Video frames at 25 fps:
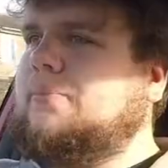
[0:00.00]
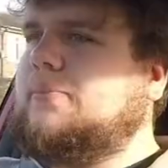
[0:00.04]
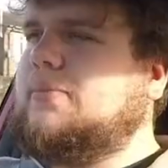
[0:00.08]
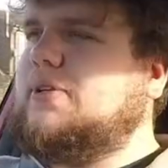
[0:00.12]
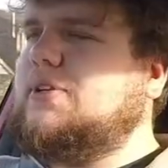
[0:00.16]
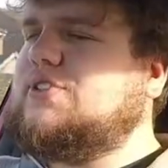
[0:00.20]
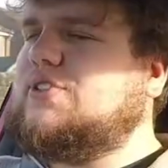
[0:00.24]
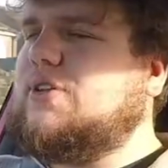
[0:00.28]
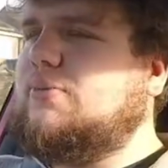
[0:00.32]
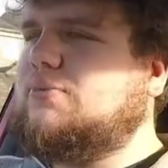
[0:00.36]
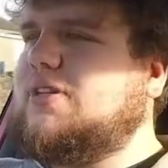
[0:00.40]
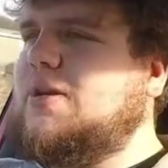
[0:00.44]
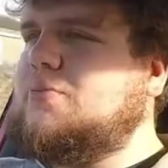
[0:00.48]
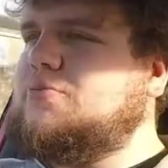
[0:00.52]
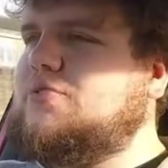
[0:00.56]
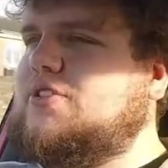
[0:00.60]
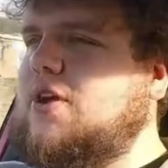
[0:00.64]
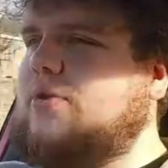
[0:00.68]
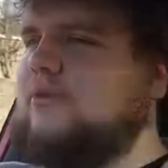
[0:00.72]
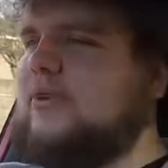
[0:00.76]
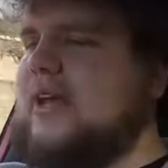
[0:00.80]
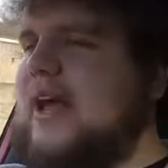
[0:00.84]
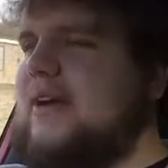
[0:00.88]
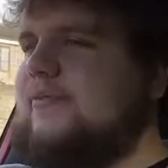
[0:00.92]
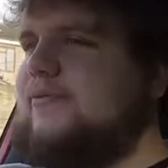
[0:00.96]
you sometimes
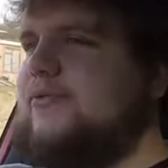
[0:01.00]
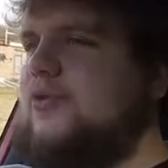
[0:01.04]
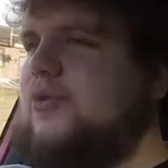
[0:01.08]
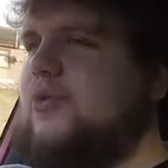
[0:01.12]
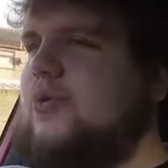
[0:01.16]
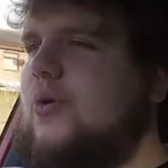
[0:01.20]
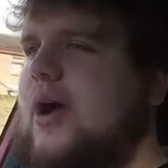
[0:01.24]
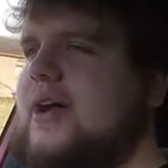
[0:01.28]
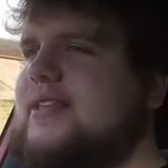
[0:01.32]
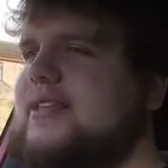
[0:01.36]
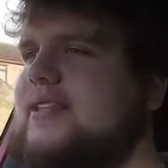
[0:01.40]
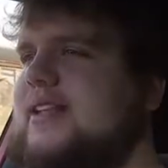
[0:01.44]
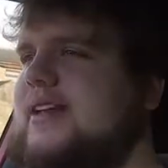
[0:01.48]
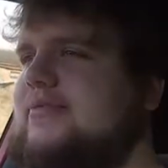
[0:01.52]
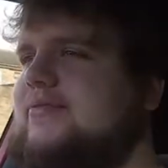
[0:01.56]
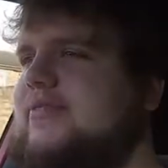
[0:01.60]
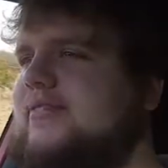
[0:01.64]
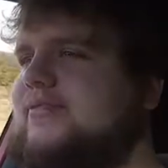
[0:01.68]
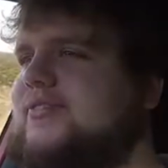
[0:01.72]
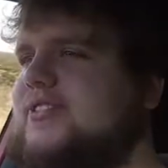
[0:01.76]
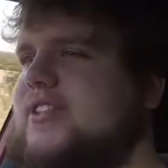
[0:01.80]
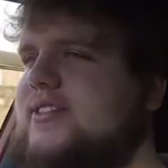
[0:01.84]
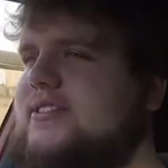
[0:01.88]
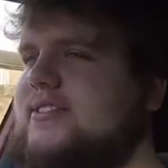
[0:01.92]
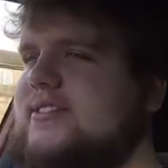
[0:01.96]
don't have quite the level
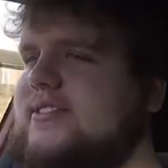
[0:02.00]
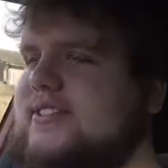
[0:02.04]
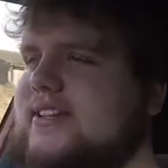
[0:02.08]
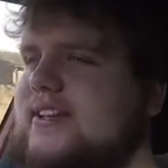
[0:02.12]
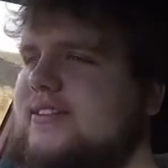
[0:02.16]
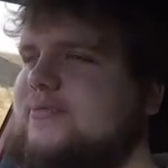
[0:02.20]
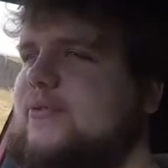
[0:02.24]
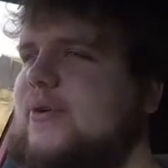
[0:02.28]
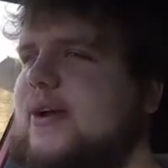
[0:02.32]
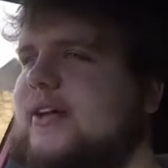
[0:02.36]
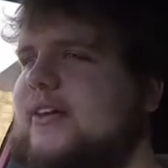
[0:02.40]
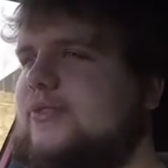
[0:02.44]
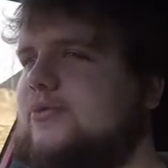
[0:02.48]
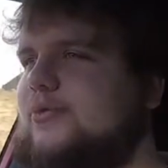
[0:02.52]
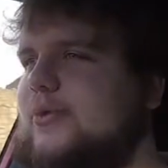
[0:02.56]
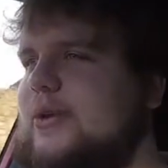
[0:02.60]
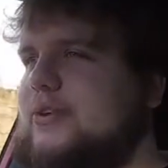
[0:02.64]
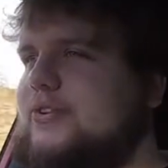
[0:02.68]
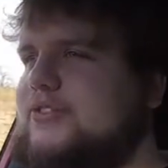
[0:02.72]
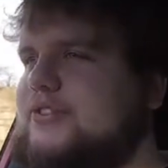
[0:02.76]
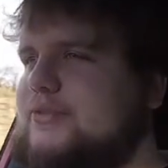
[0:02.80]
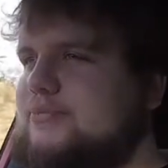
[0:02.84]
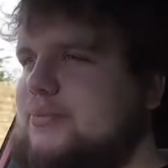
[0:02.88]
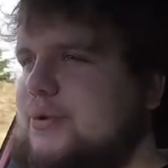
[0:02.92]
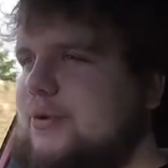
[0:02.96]
of certainty of where your
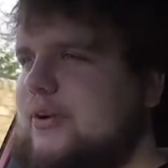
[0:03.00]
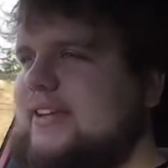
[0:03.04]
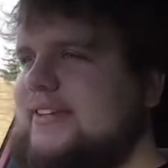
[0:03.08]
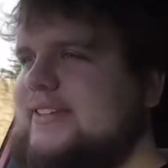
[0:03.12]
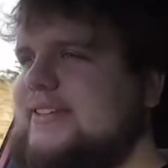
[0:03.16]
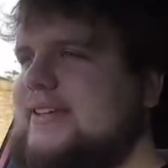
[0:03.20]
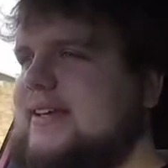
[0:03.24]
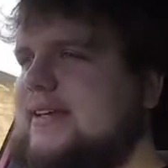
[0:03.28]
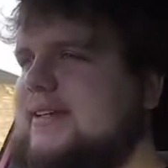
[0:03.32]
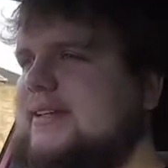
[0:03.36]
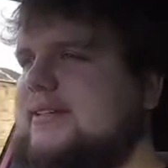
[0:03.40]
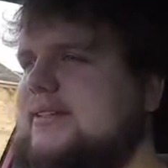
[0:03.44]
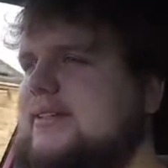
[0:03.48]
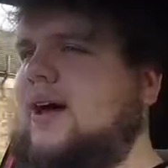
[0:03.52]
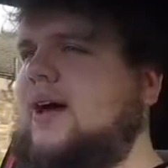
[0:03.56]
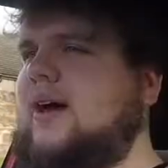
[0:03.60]
wheels are pointing.